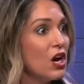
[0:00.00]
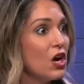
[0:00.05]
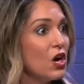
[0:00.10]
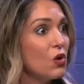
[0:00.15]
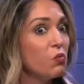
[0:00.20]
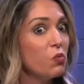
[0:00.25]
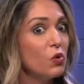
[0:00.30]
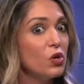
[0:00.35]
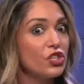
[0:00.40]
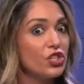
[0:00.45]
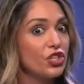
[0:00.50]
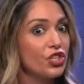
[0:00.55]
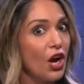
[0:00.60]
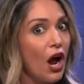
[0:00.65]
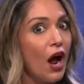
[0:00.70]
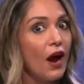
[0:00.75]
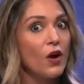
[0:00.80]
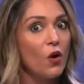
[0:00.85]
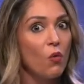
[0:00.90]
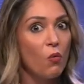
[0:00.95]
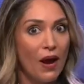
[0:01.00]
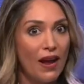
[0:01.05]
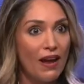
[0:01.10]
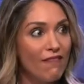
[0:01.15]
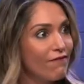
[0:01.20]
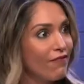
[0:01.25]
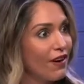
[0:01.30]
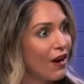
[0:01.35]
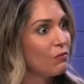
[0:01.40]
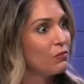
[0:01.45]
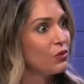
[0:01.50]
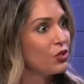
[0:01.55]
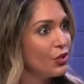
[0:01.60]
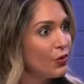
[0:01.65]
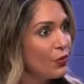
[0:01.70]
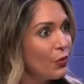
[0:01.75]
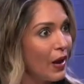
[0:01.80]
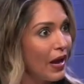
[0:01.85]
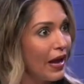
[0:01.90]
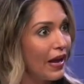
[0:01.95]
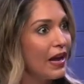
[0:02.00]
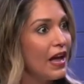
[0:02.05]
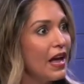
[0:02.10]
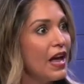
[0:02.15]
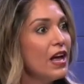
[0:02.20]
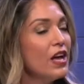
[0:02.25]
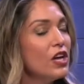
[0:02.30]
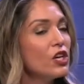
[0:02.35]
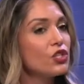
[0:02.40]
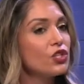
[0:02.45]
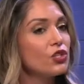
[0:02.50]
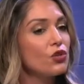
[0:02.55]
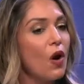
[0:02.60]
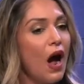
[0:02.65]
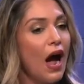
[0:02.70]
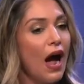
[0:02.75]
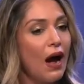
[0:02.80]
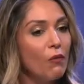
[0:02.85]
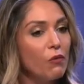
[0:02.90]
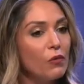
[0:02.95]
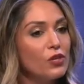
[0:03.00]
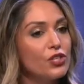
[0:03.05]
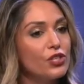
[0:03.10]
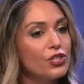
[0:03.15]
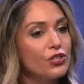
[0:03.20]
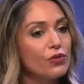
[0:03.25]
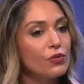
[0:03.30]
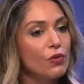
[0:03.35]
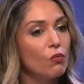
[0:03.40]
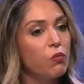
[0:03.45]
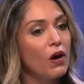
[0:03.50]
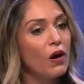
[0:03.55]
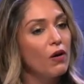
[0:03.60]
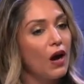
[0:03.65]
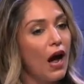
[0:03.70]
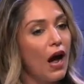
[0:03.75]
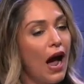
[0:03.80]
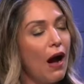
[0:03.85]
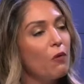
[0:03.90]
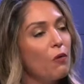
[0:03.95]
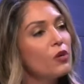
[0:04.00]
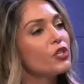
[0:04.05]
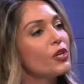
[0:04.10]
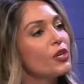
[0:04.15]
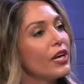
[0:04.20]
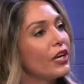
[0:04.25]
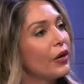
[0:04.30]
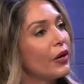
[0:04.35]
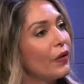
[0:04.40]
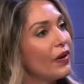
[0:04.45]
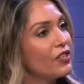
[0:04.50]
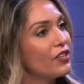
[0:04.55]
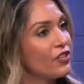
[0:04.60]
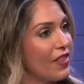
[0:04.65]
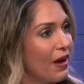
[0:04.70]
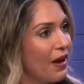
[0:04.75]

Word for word: would shy away from doing yeah. so how would you what how would a, you encourage them